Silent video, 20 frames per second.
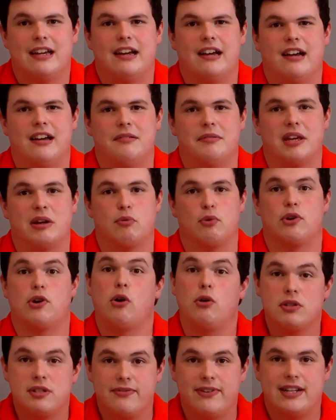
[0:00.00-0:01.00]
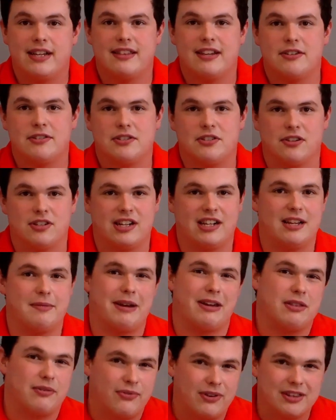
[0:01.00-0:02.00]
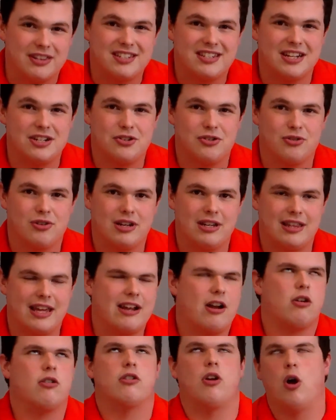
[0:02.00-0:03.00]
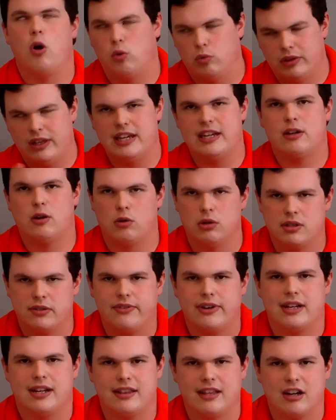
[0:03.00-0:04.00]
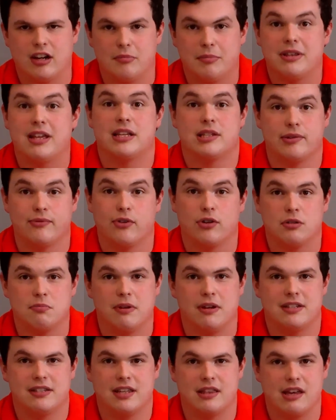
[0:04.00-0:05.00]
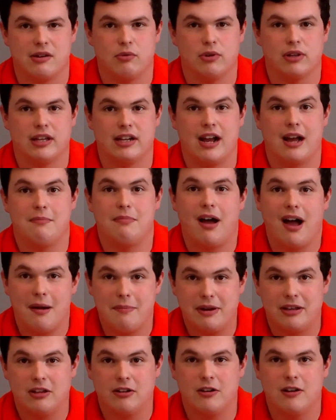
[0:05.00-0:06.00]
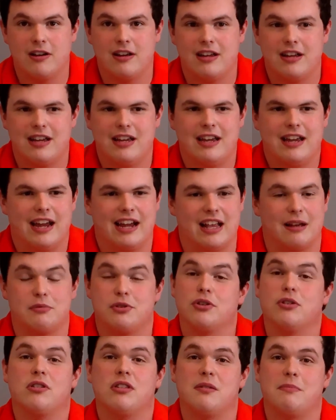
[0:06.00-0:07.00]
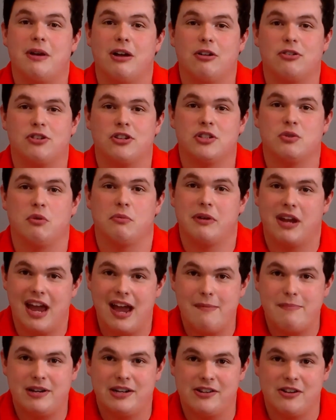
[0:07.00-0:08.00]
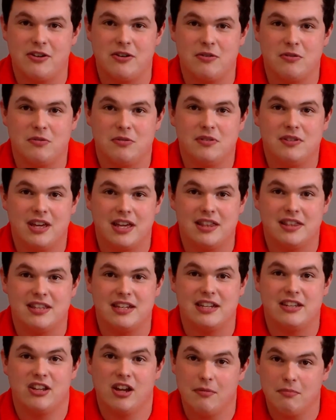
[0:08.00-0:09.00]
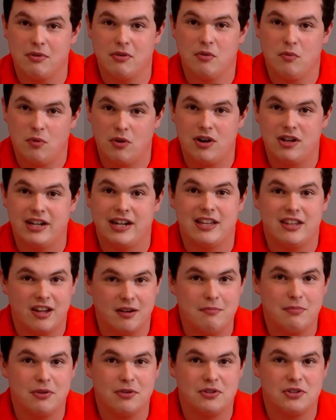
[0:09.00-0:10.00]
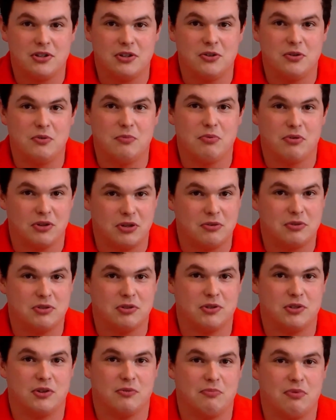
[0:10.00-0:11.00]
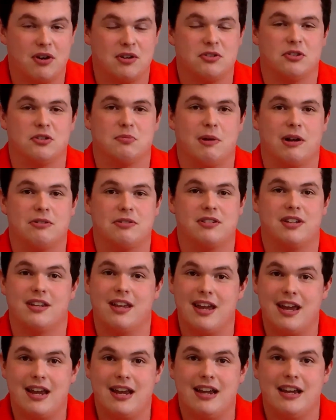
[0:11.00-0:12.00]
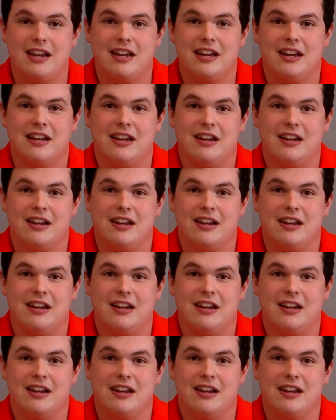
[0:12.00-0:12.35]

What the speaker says: They were cultivated there starting in about the 5th century. They aren't only cultivated there, but that's the first place that they really got popular. And I'm sure that the Belgians will be happy to know that the #1 and #2 producers of Brussels sprouts today